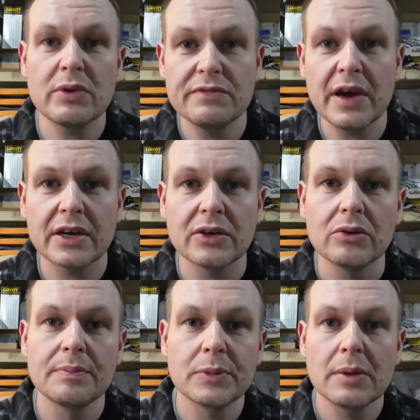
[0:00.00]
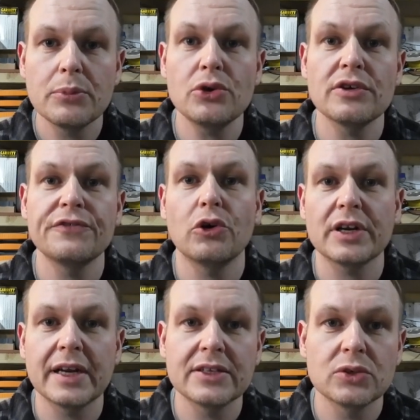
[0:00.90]
wave vertical, put your
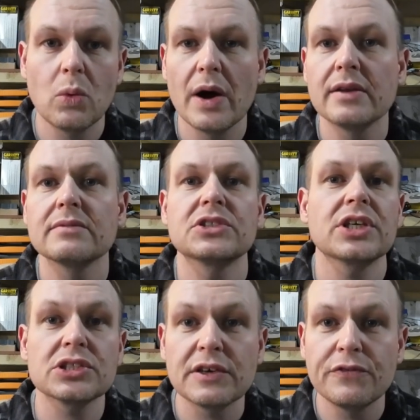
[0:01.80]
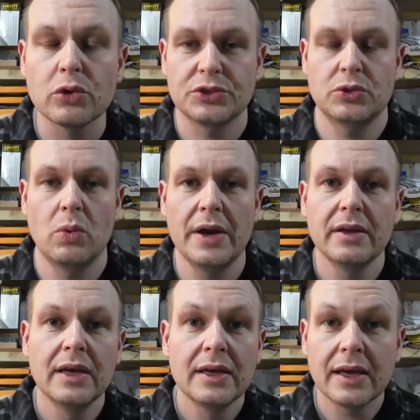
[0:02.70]
49:1,
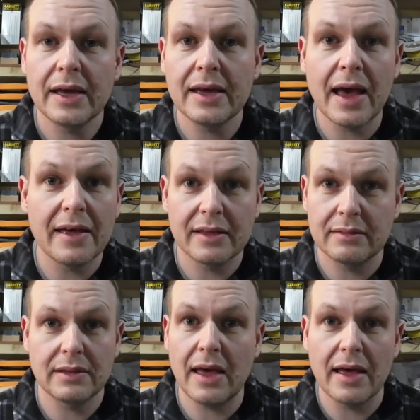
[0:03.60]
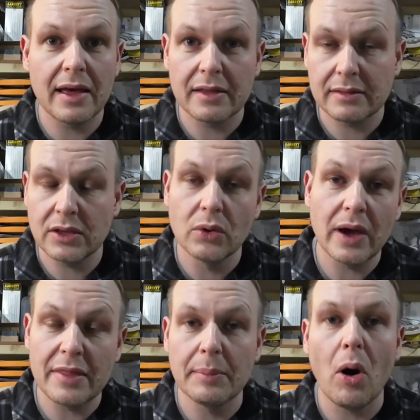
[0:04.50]
64:1, at
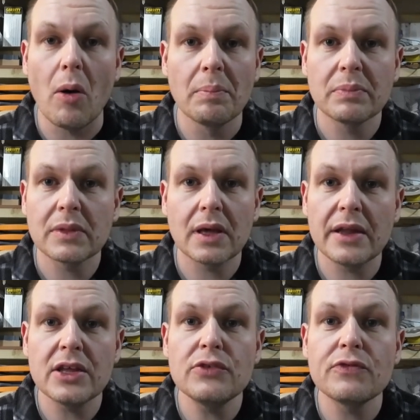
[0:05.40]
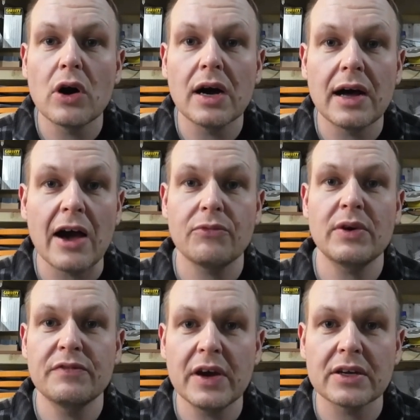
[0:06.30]
the bottom, and then you've got a half
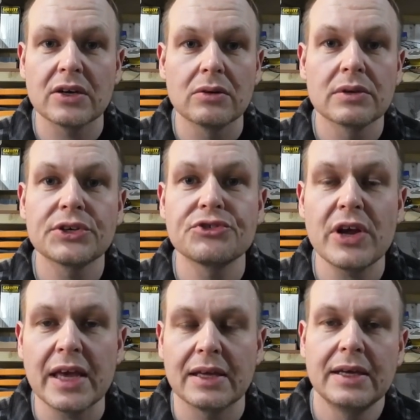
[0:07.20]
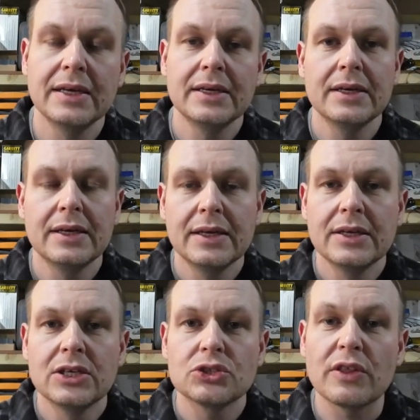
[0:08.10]
wave vertical. Great.
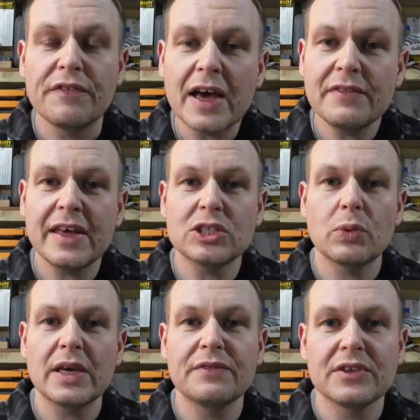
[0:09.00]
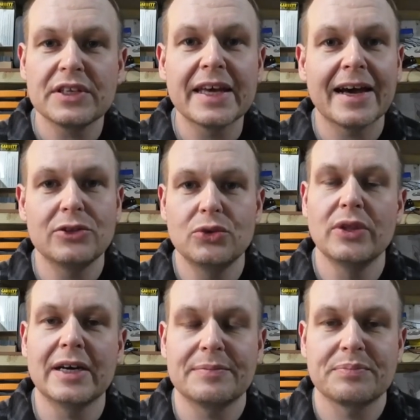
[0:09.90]
So the 5/8 wave, you can't do
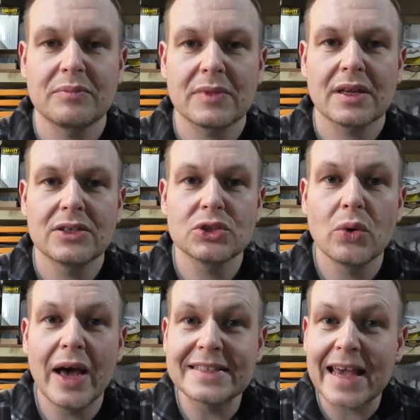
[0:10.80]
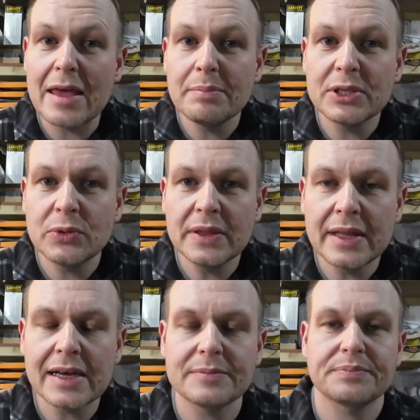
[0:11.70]
that. So it's in between
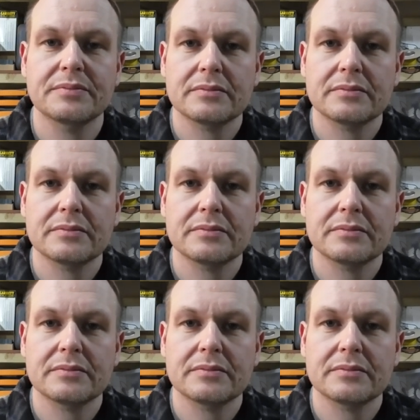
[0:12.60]
that.